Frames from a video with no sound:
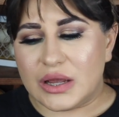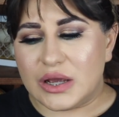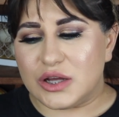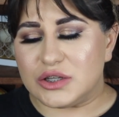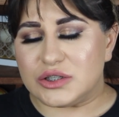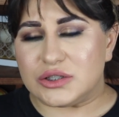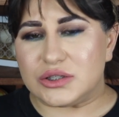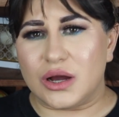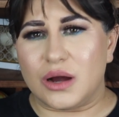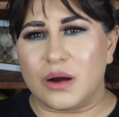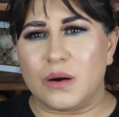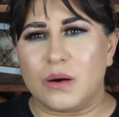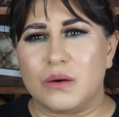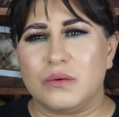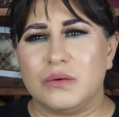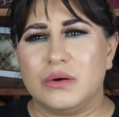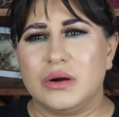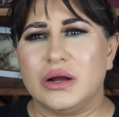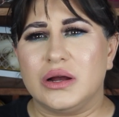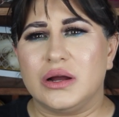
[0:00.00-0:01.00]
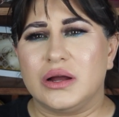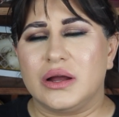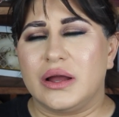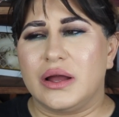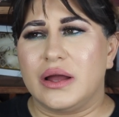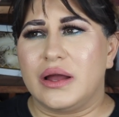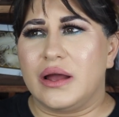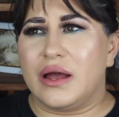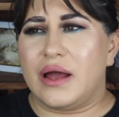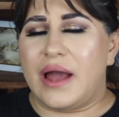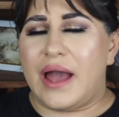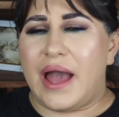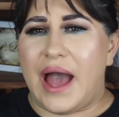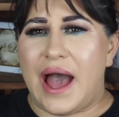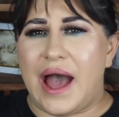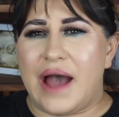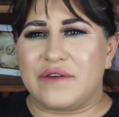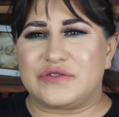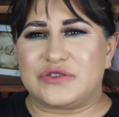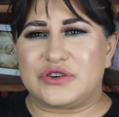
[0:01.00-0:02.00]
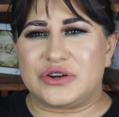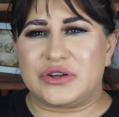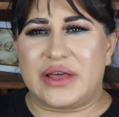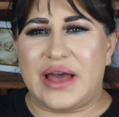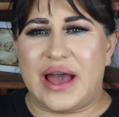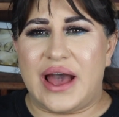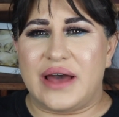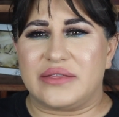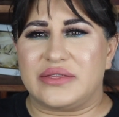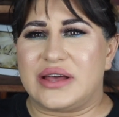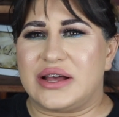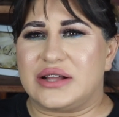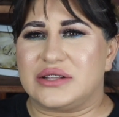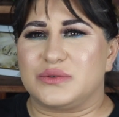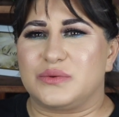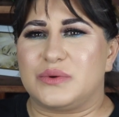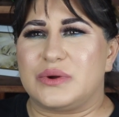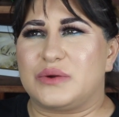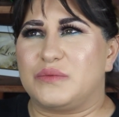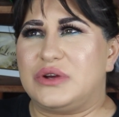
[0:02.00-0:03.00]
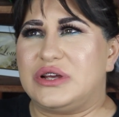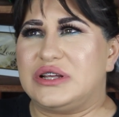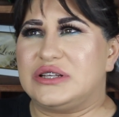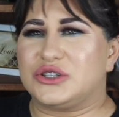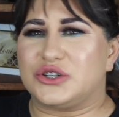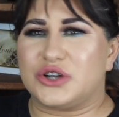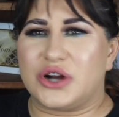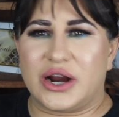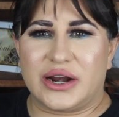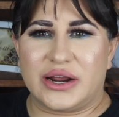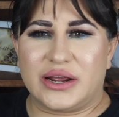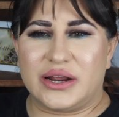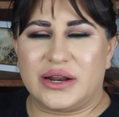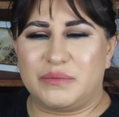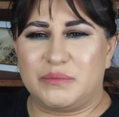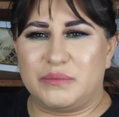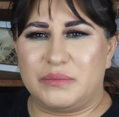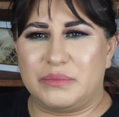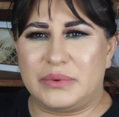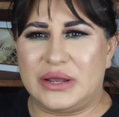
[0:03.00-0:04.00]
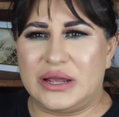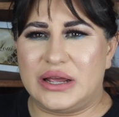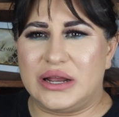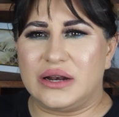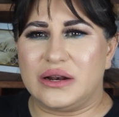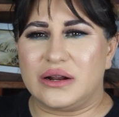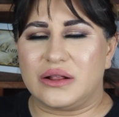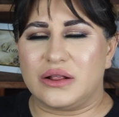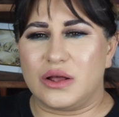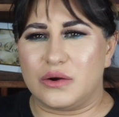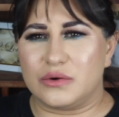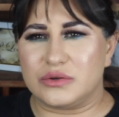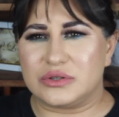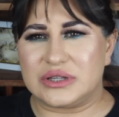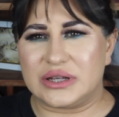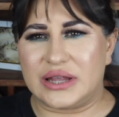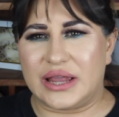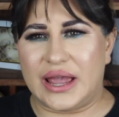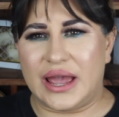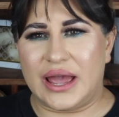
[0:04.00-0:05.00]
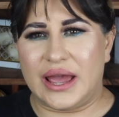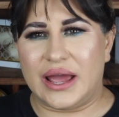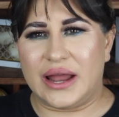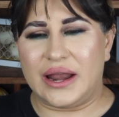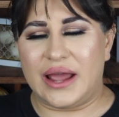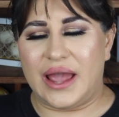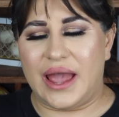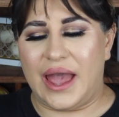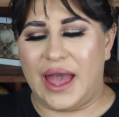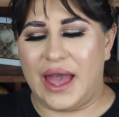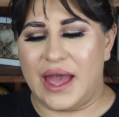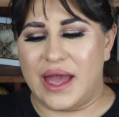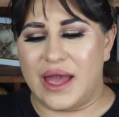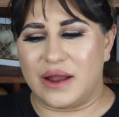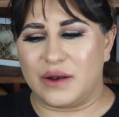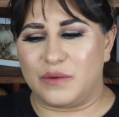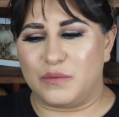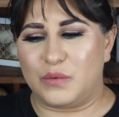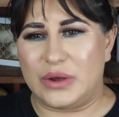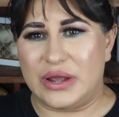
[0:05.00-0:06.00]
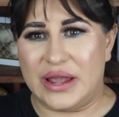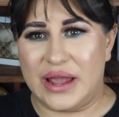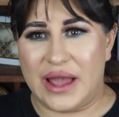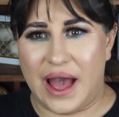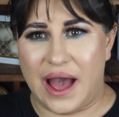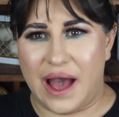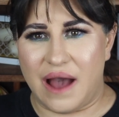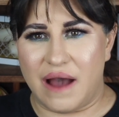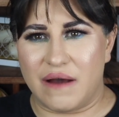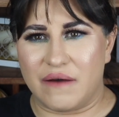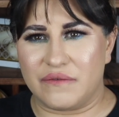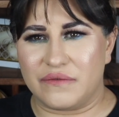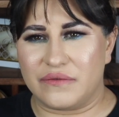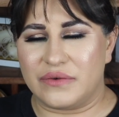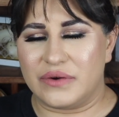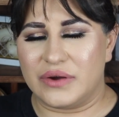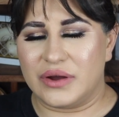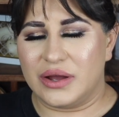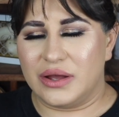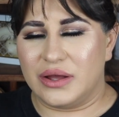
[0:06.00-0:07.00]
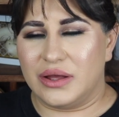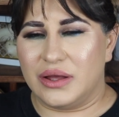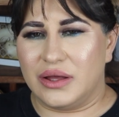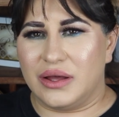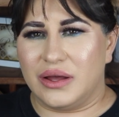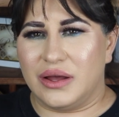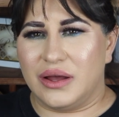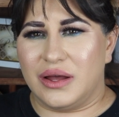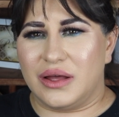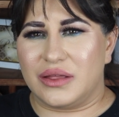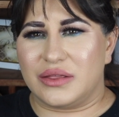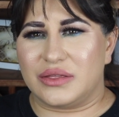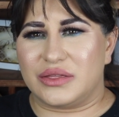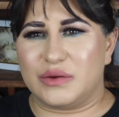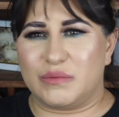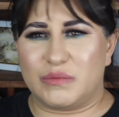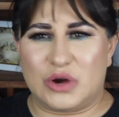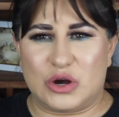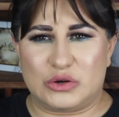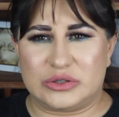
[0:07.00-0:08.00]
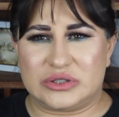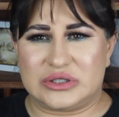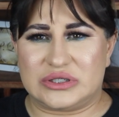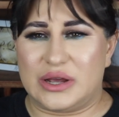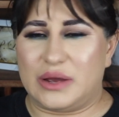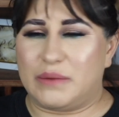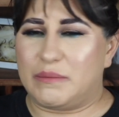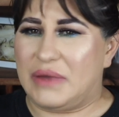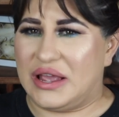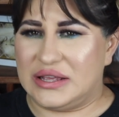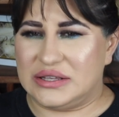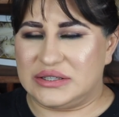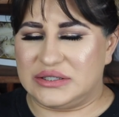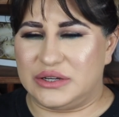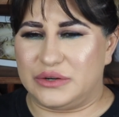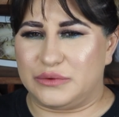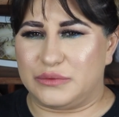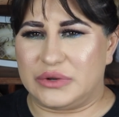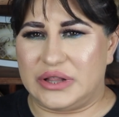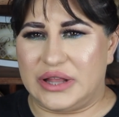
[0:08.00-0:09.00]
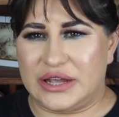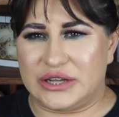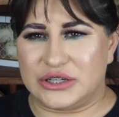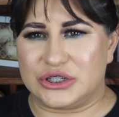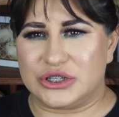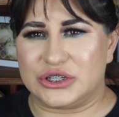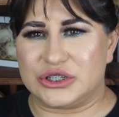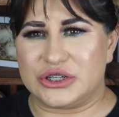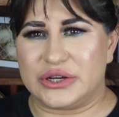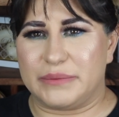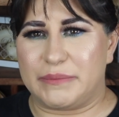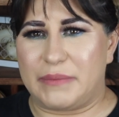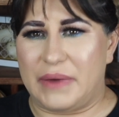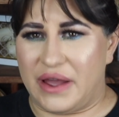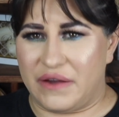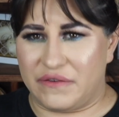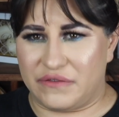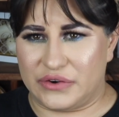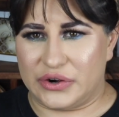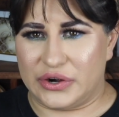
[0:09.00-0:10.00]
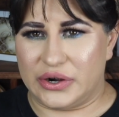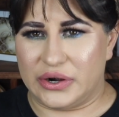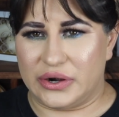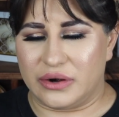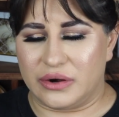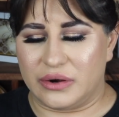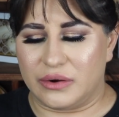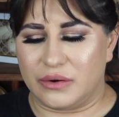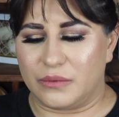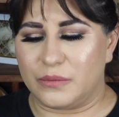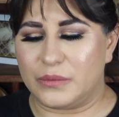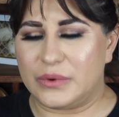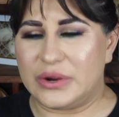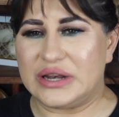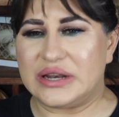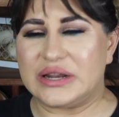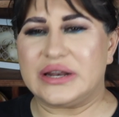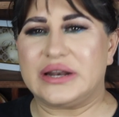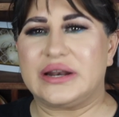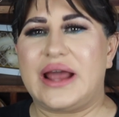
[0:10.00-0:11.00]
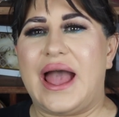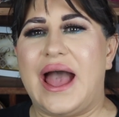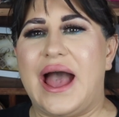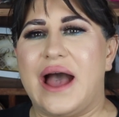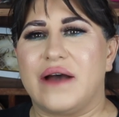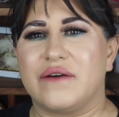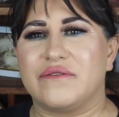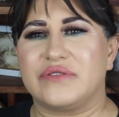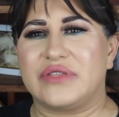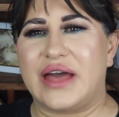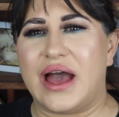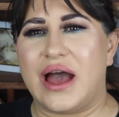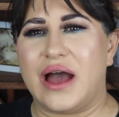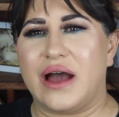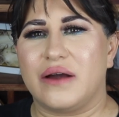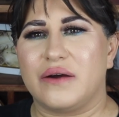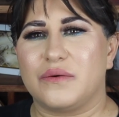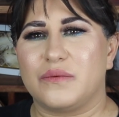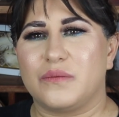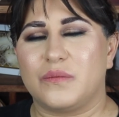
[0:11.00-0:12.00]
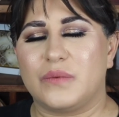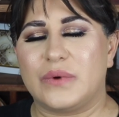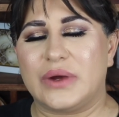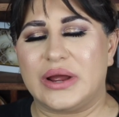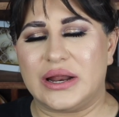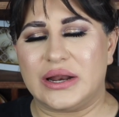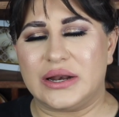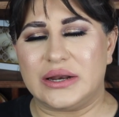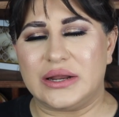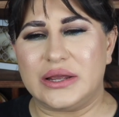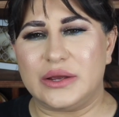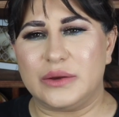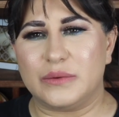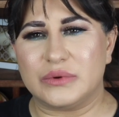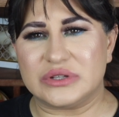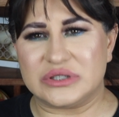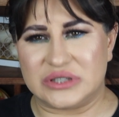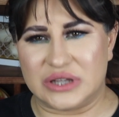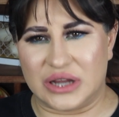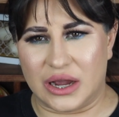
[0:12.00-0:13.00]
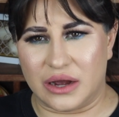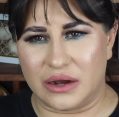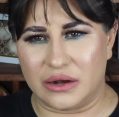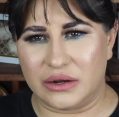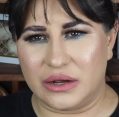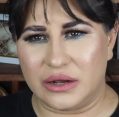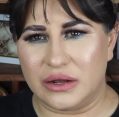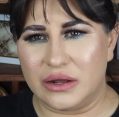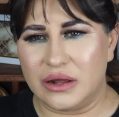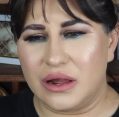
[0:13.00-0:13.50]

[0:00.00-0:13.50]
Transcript: So after that, that's when we started being close again, and we have the most amazing relationship ever. We didn't have that when he was young